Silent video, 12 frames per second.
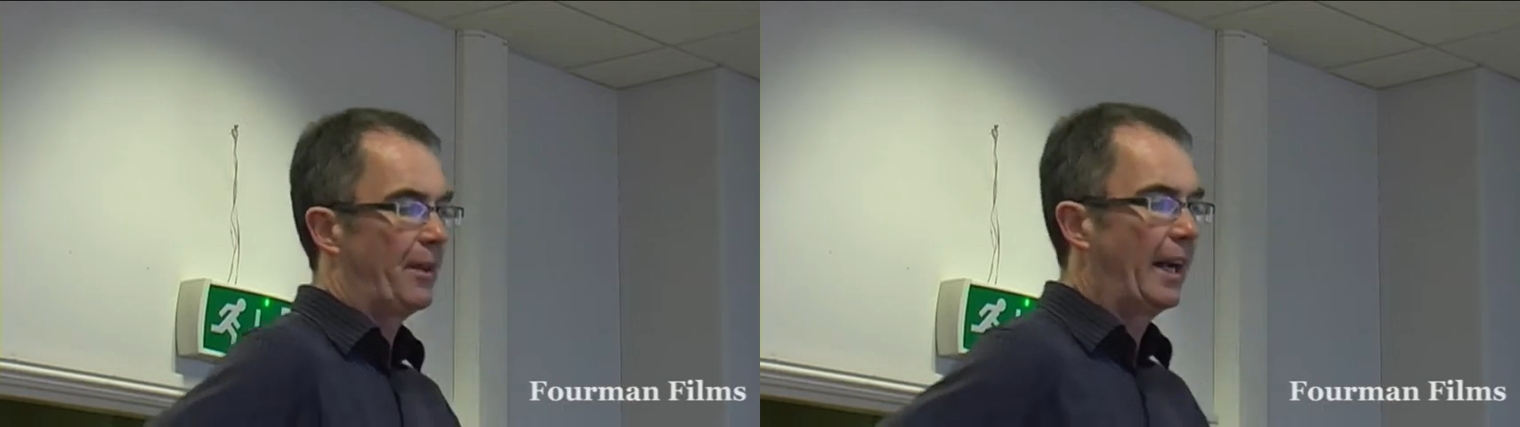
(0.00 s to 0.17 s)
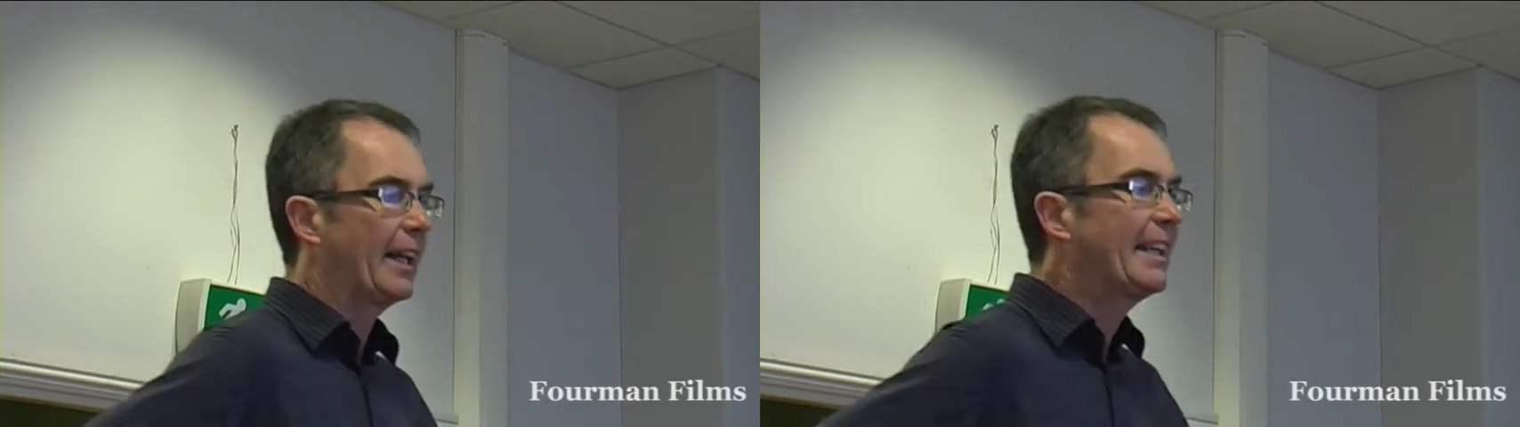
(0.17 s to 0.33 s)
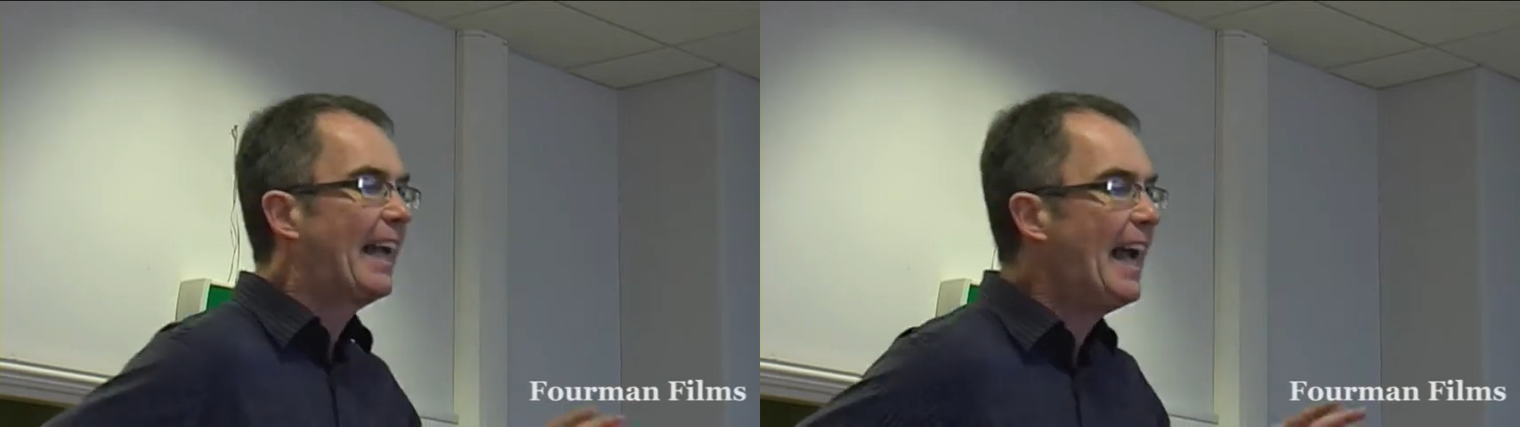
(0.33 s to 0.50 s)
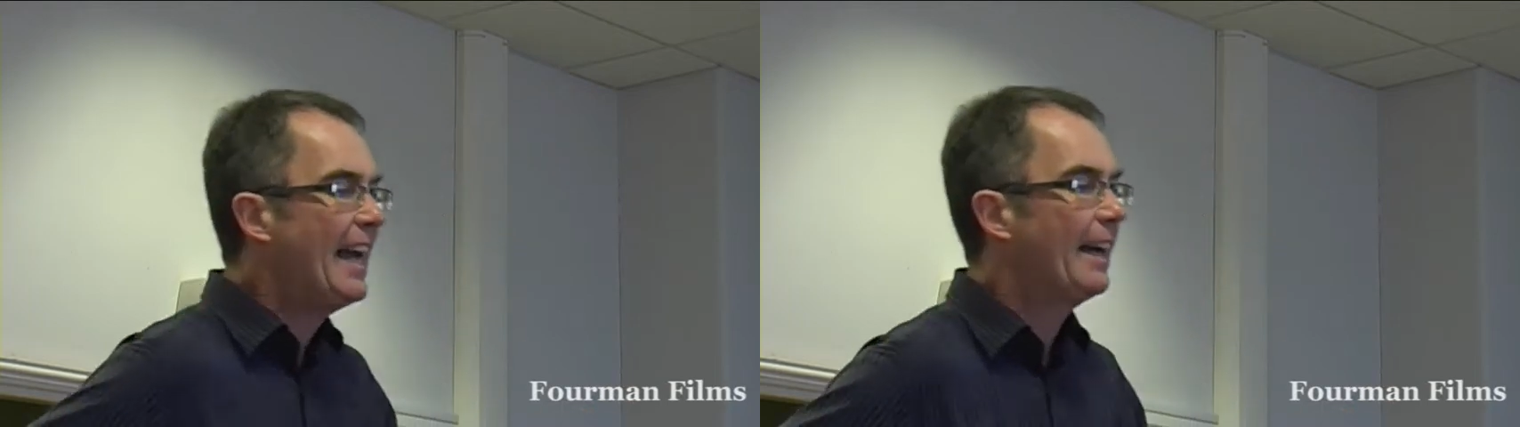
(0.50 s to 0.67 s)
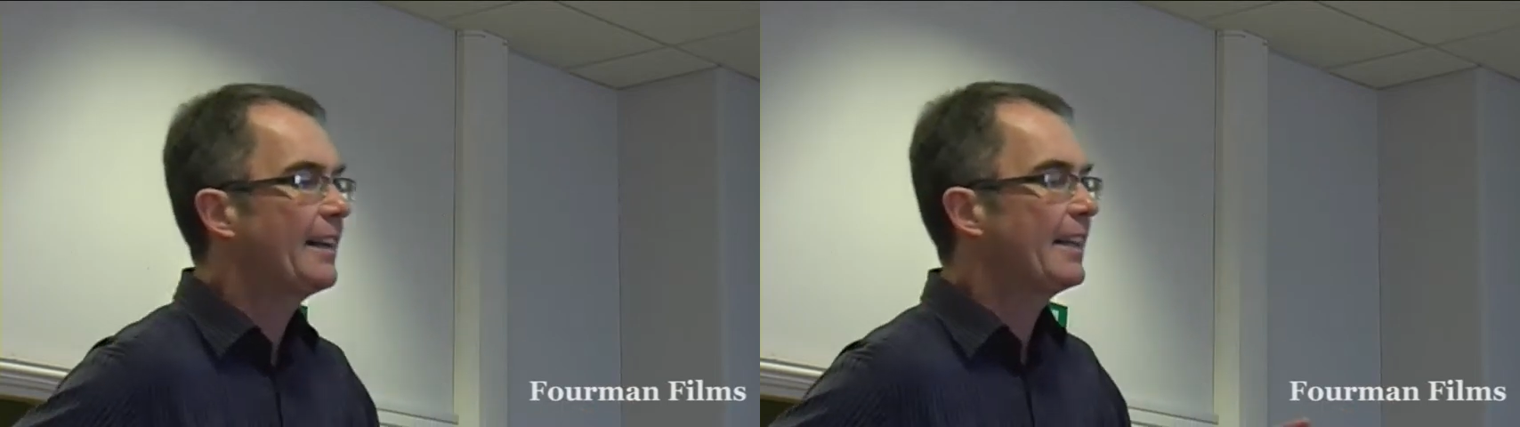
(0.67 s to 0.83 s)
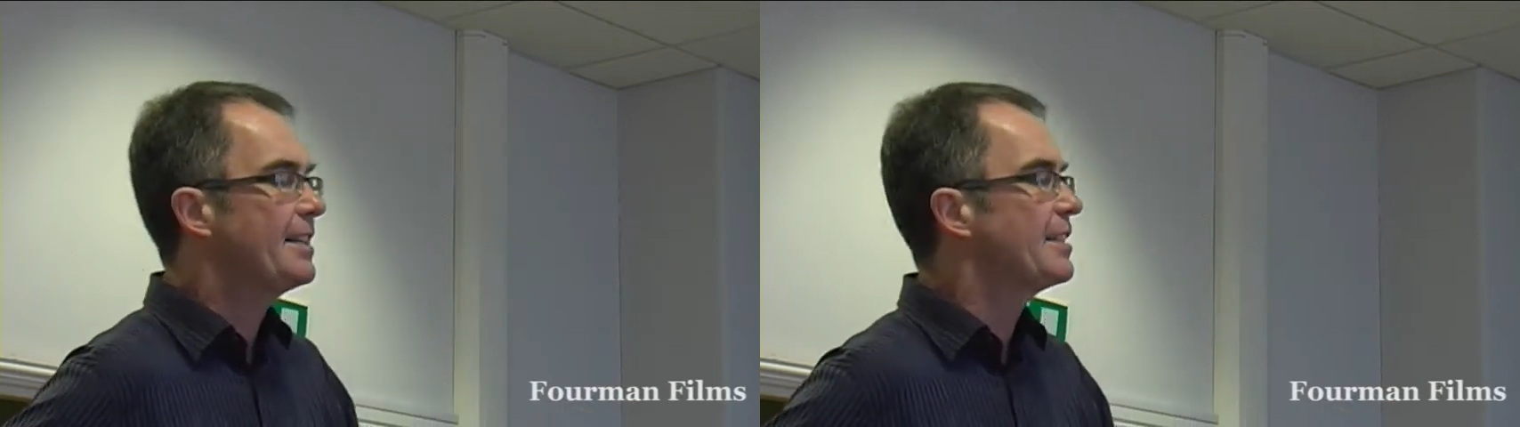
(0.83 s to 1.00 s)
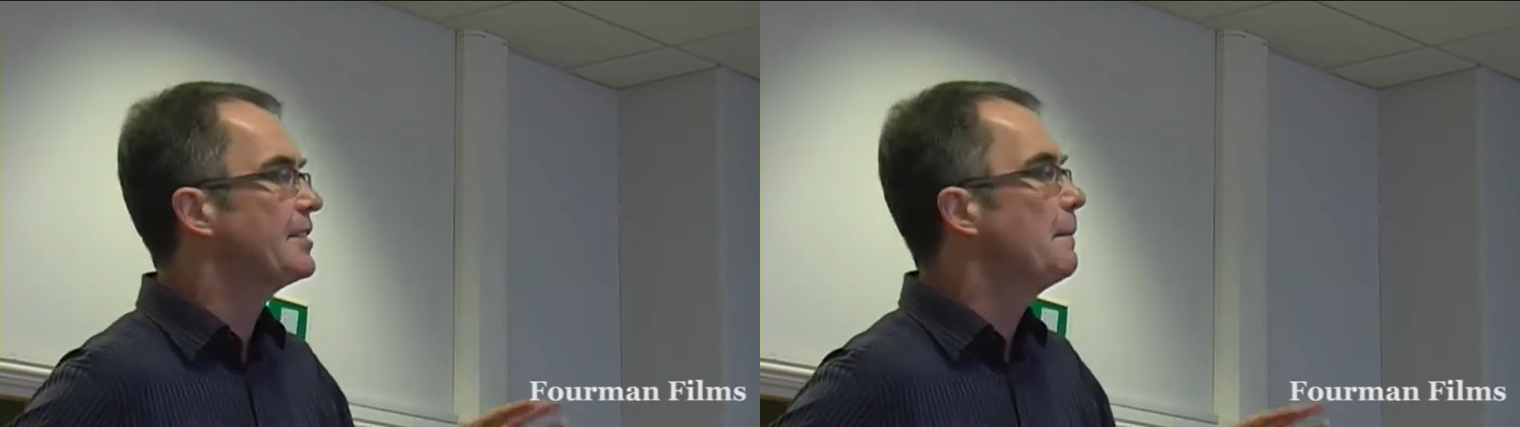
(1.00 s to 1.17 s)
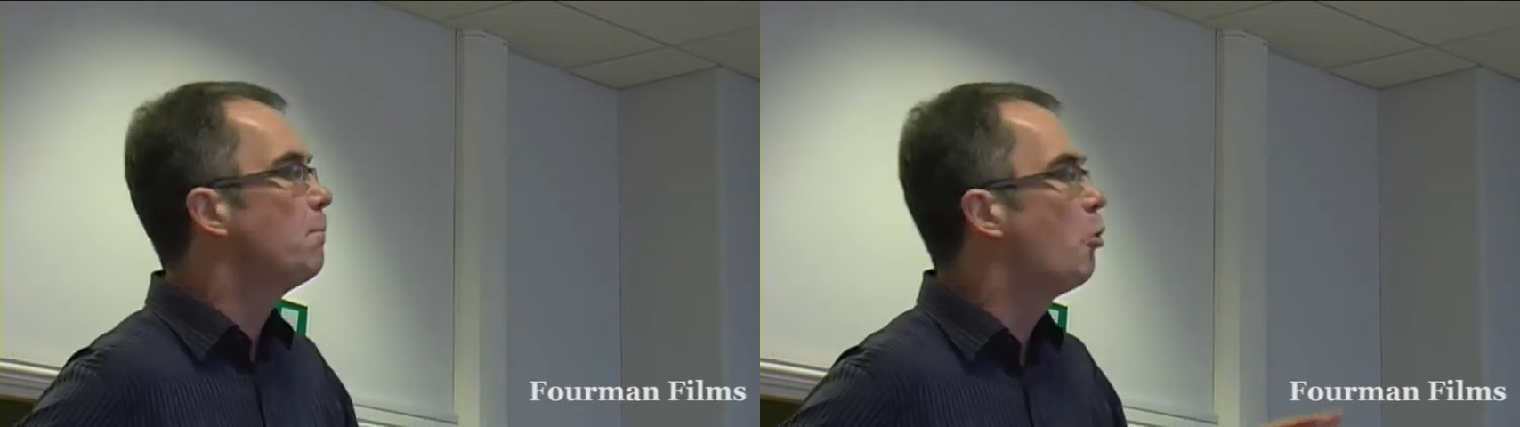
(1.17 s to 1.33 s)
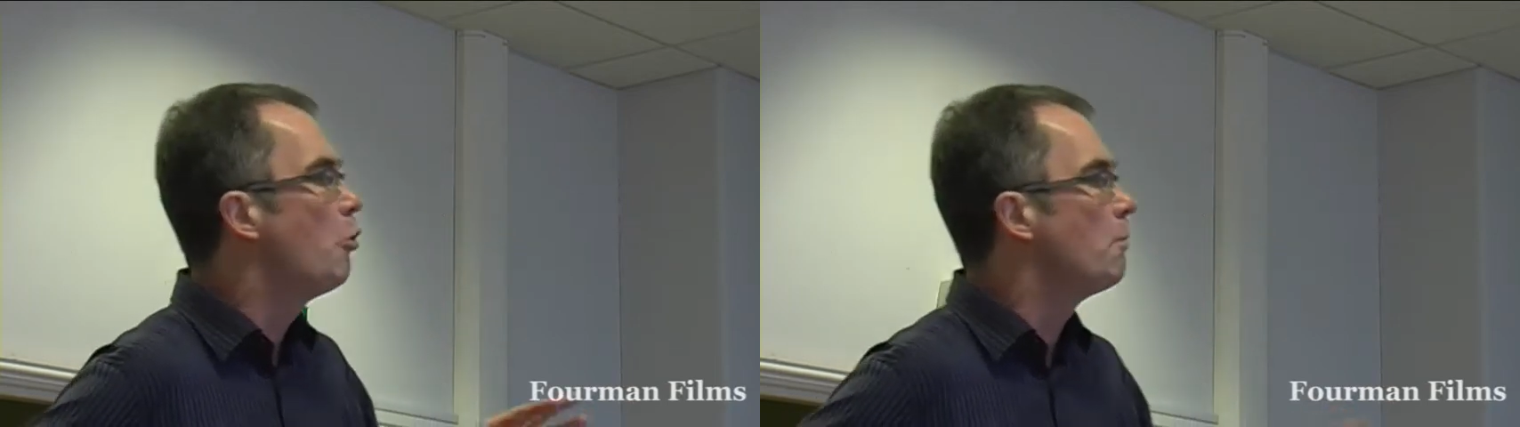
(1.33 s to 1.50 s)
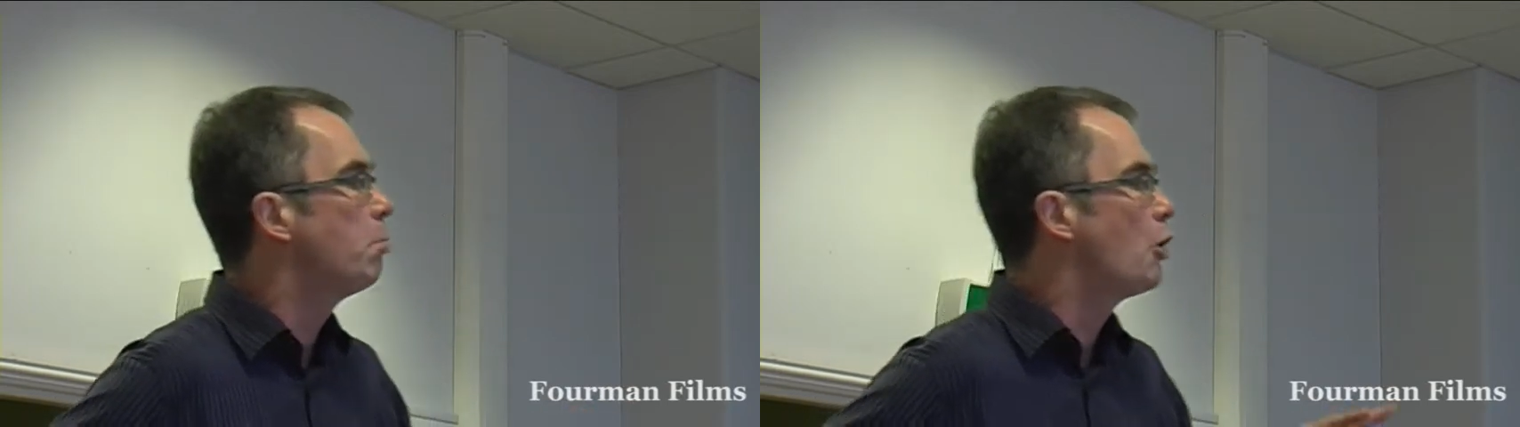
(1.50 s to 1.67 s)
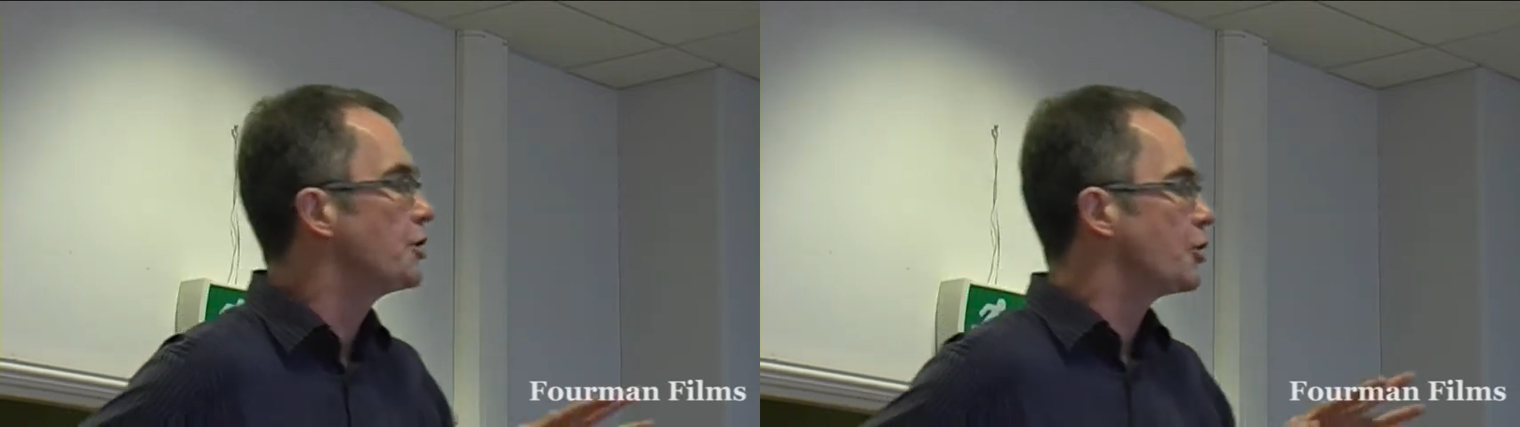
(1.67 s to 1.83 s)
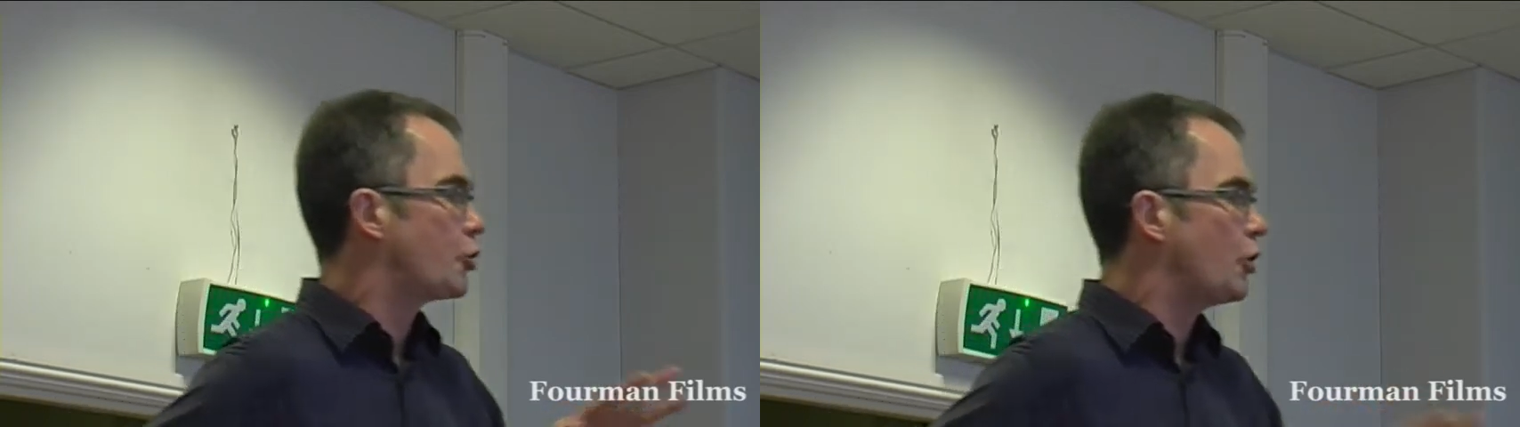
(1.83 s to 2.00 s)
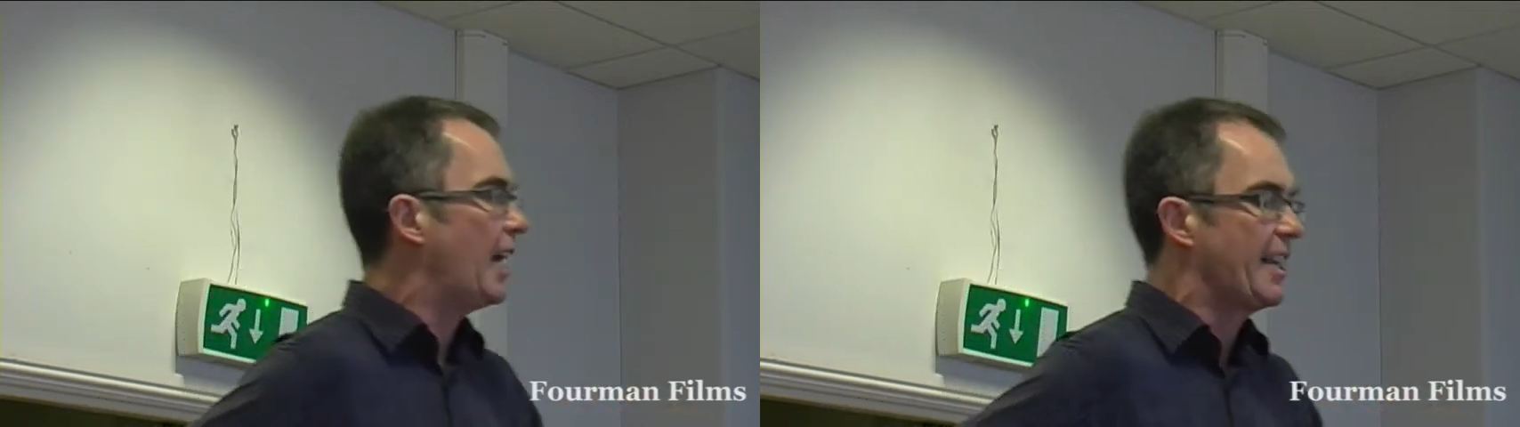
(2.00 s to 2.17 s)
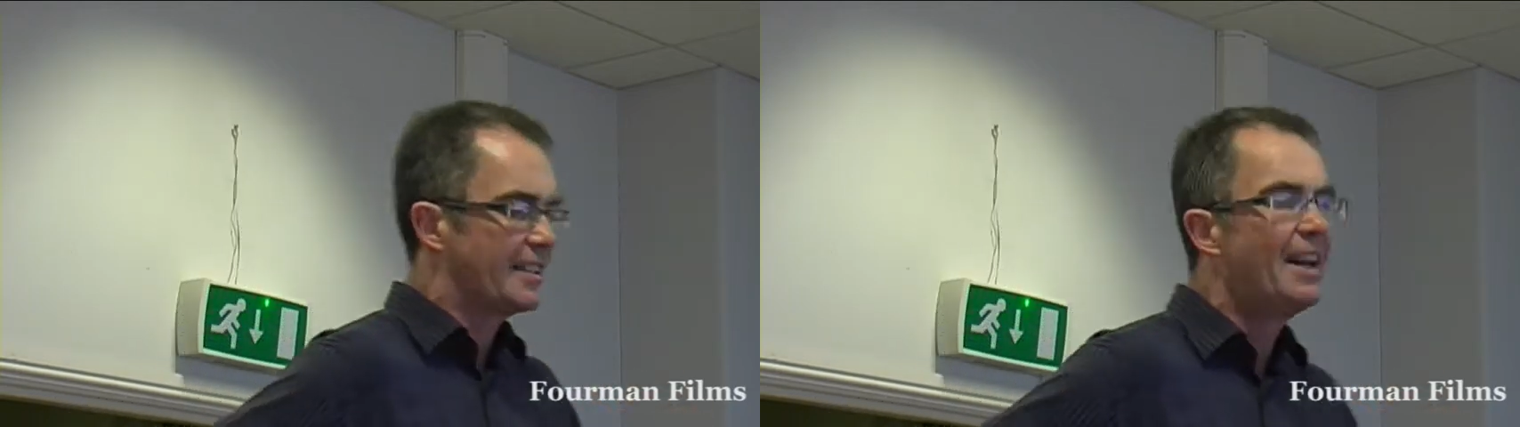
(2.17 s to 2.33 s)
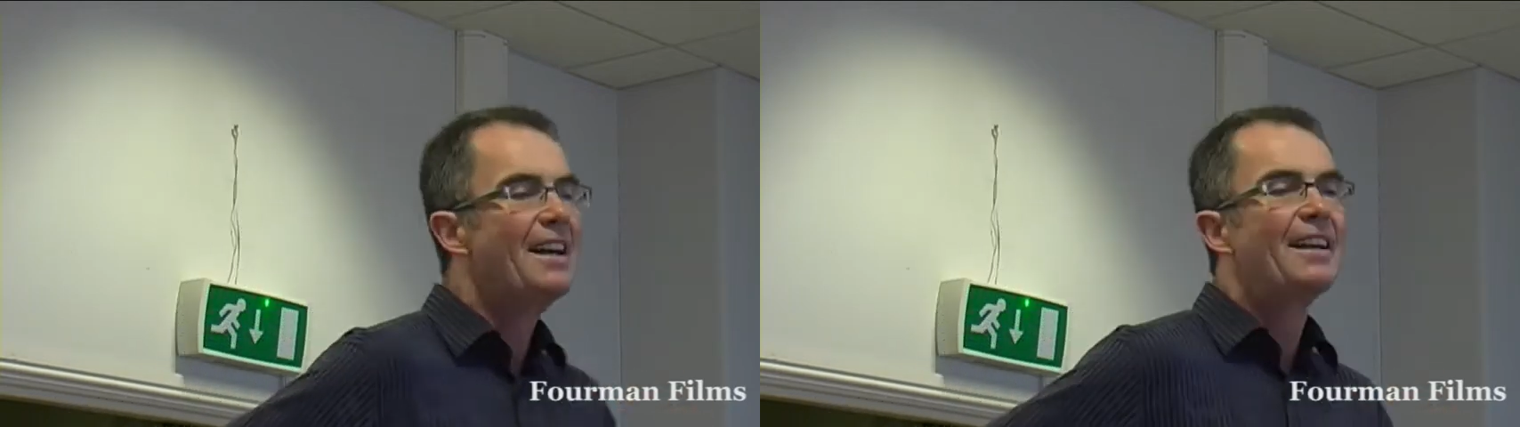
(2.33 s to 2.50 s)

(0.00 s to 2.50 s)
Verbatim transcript: and again, I think this is an important point to stress,